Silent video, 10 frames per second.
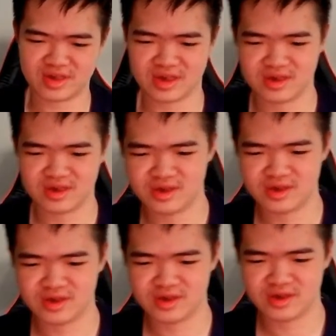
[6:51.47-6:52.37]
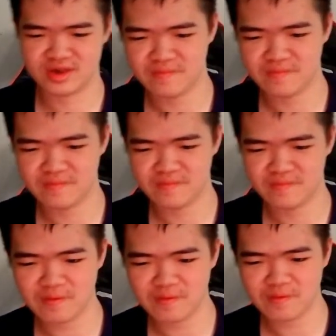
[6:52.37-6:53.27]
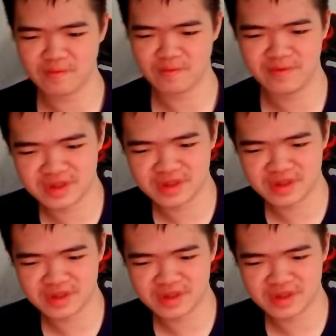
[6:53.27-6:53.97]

So Bumblebee is